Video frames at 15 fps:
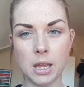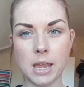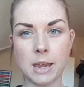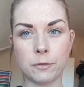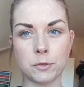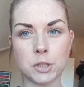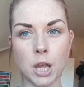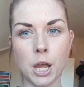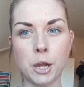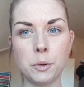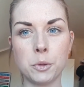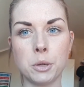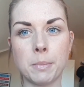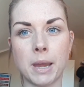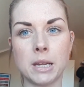If so,
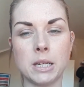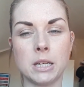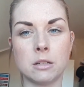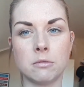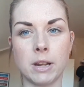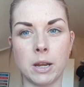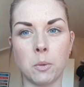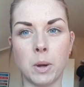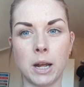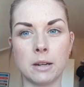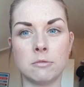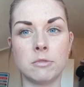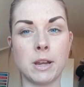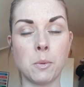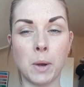you may need a
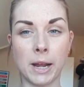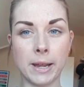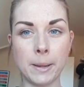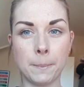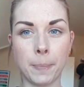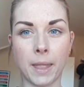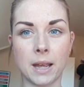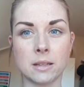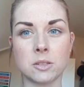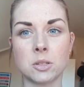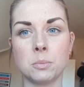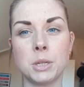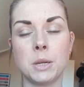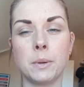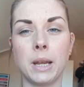rewire and some
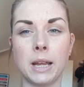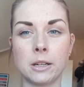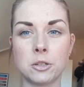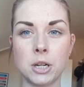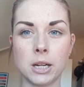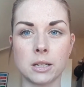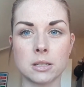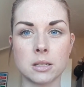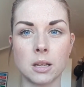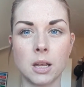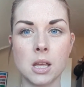new electrics.